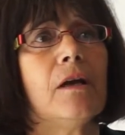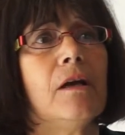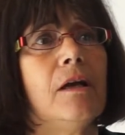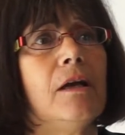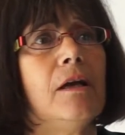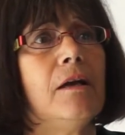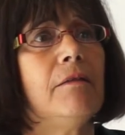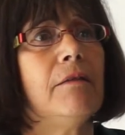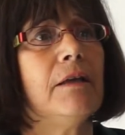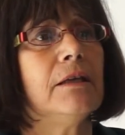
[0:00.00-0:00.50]

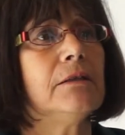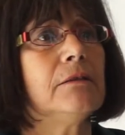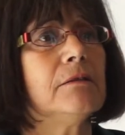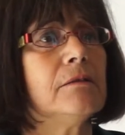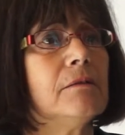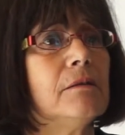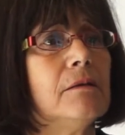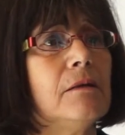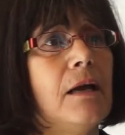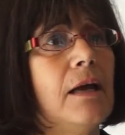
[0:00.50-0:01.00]
that
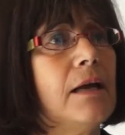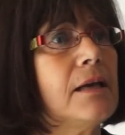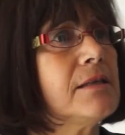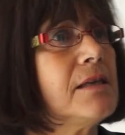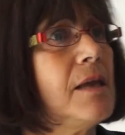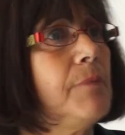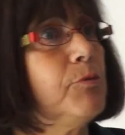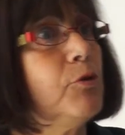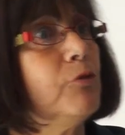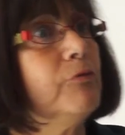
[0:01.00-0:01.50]

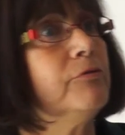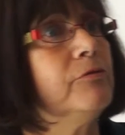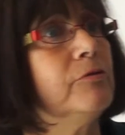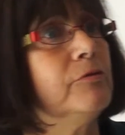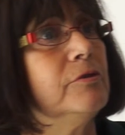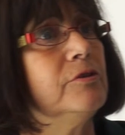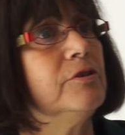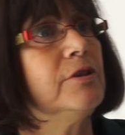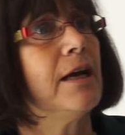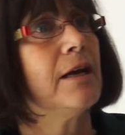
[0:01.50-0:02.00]
except of
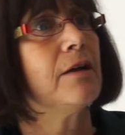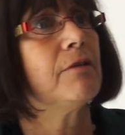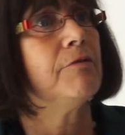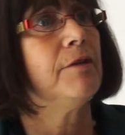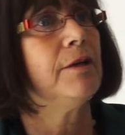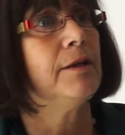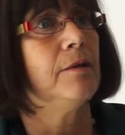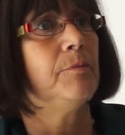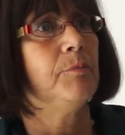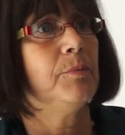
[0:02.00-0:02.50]
drug
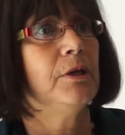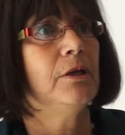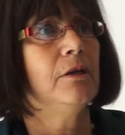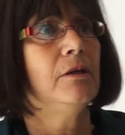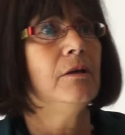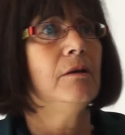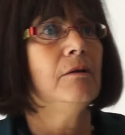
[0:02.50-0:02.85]
therapy,